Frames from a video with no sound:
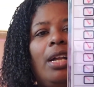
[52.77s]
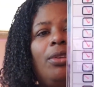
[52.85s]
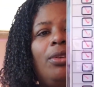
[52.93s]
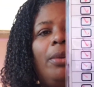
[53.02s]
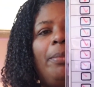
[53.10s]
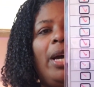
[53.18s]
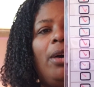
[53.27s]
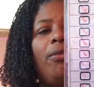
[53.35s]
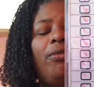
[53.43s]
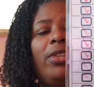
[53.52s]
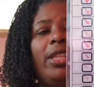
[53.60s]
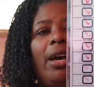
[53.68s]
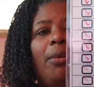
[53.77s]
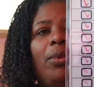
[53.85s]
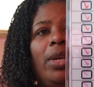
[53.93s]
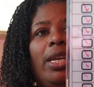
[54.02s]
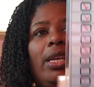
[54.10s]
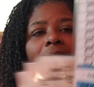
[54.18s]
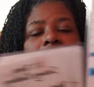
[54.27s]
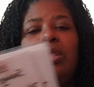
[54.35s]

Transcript: dollar amount for that week.